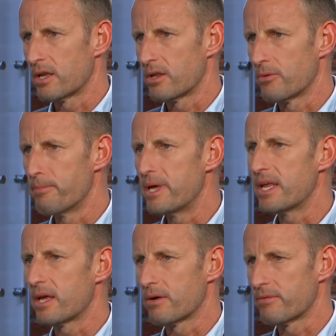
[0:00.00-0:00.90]
in the
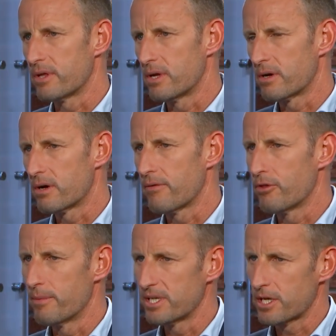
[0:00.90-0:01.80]
meaning of the, of
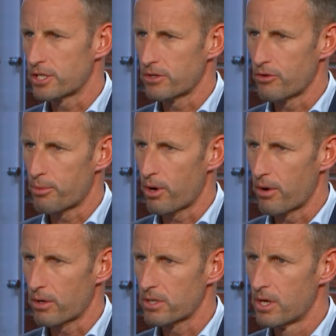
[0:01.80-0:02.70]
the message and the
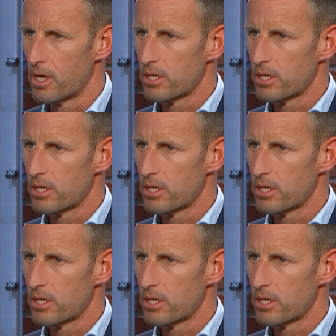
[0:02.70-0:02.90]
product.